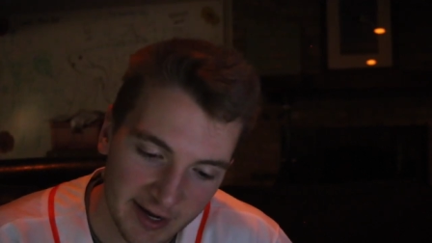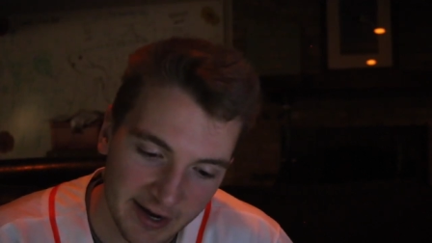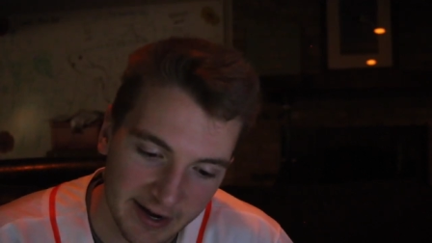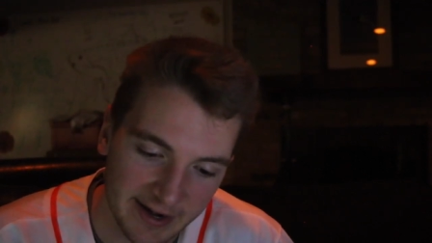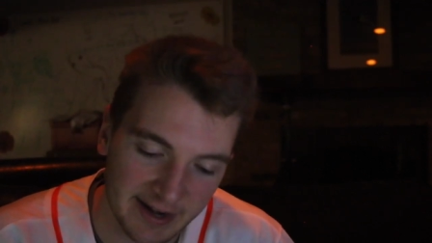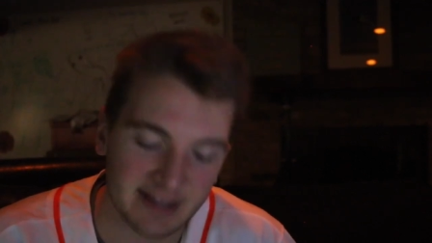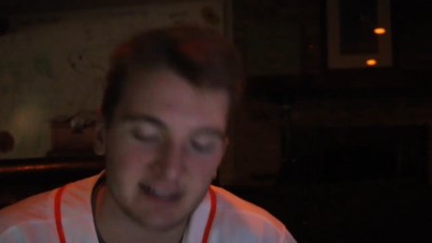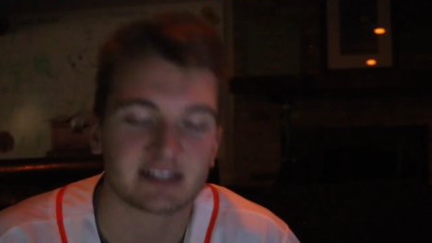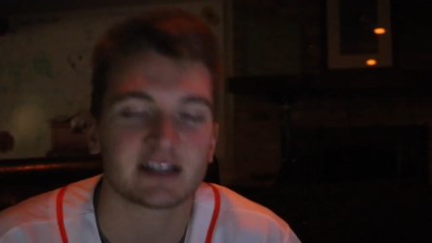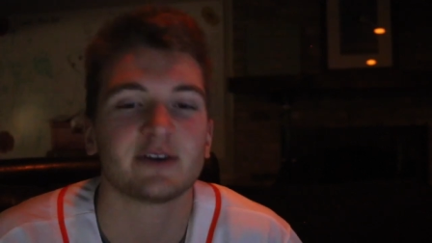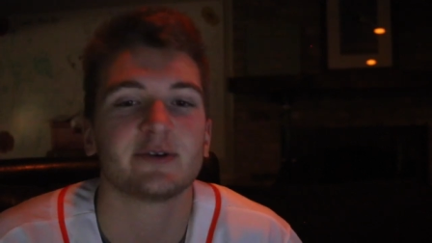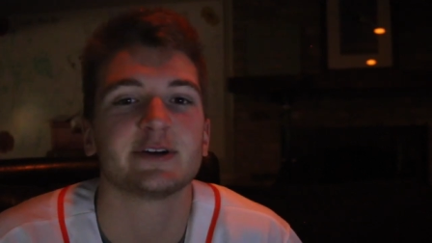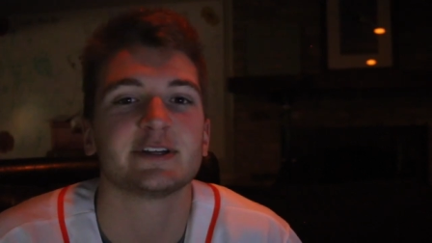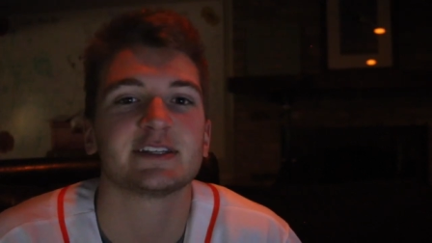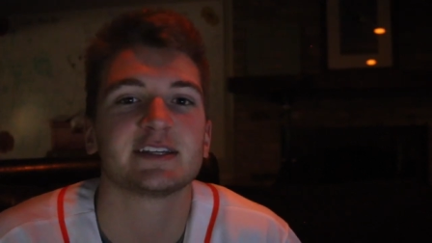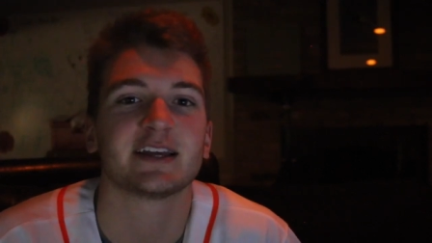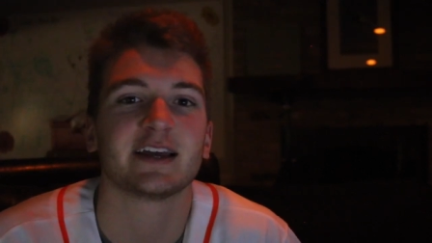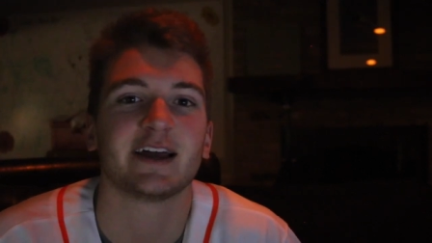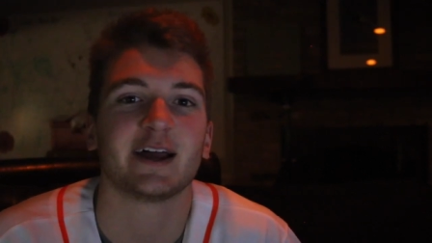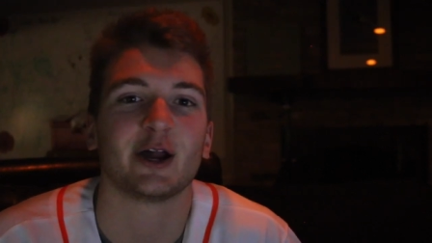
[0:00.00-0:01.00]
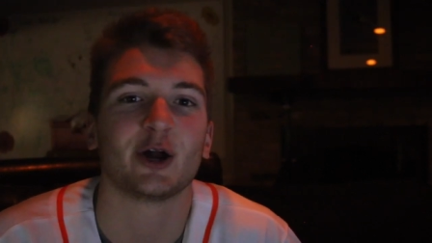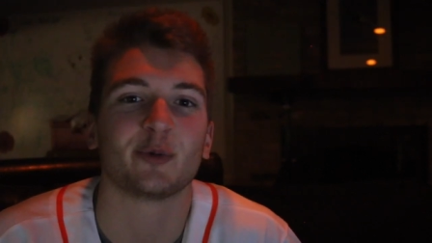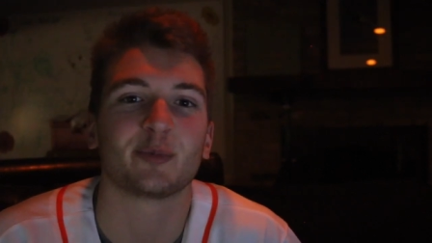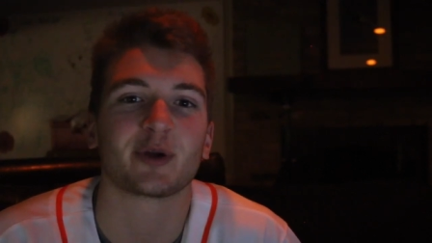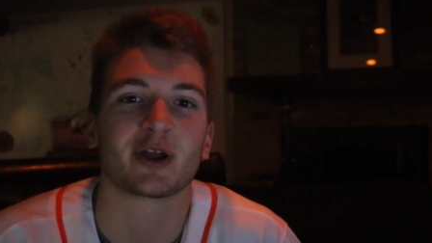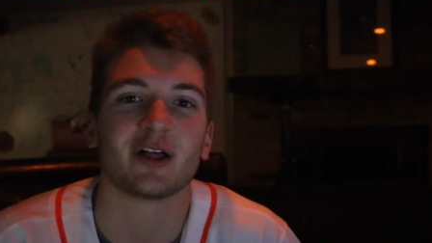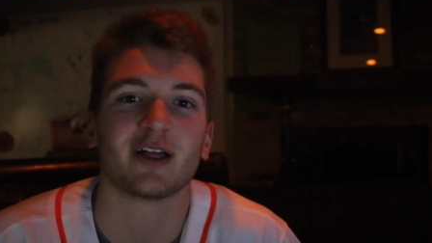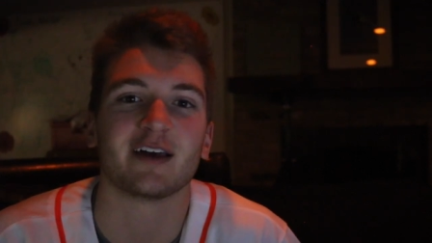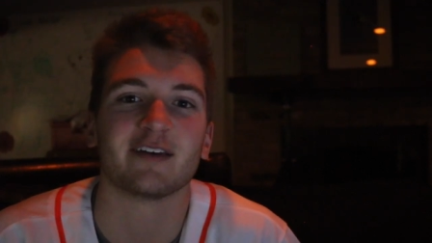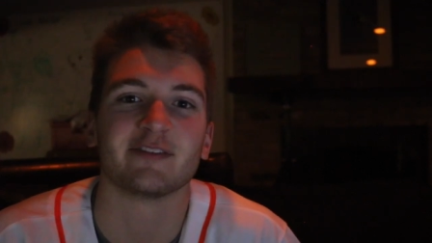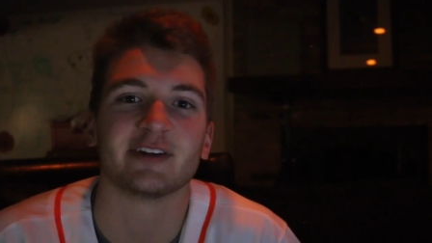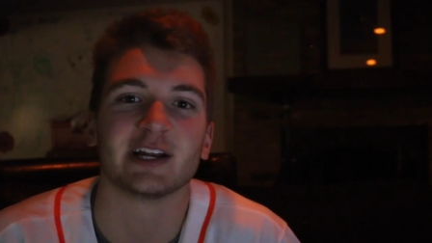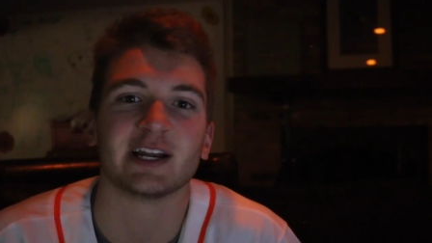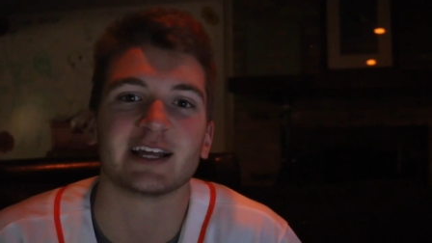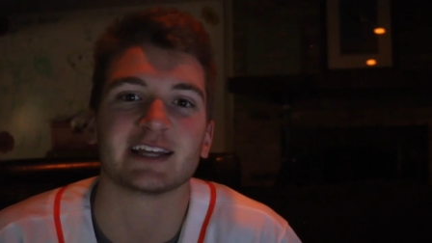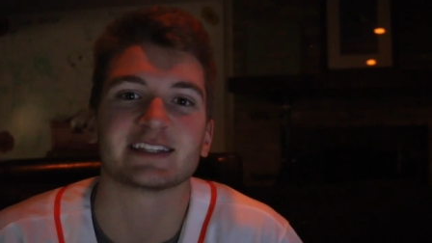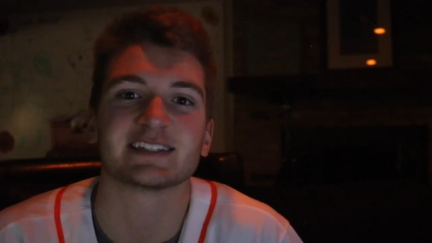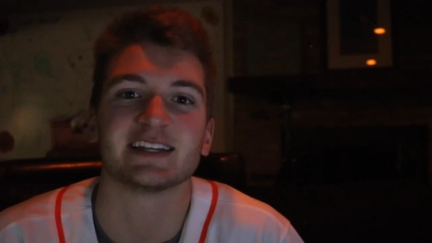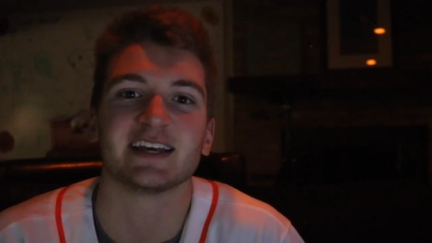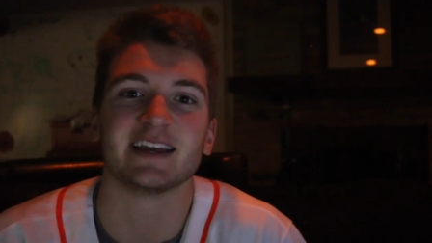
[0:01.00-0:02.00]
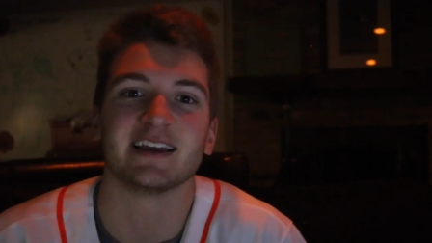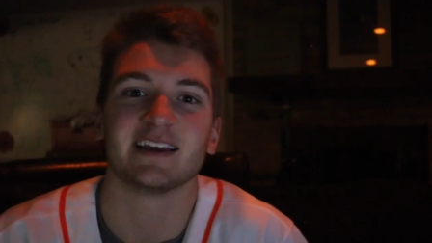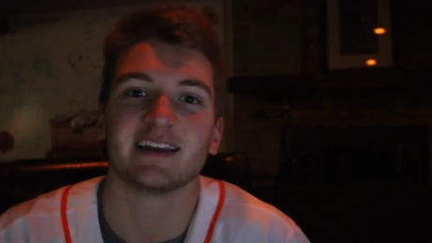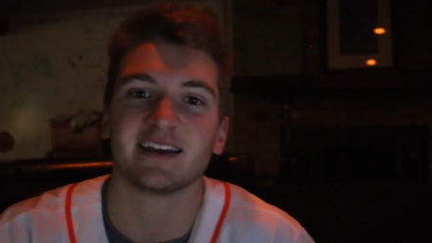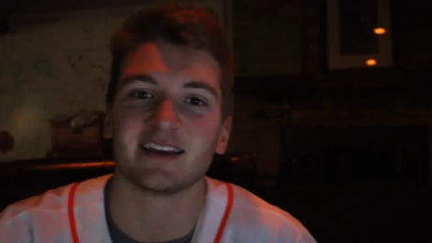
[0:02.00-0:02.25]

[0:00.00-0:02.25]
And as always, I hope you're all having a nice day,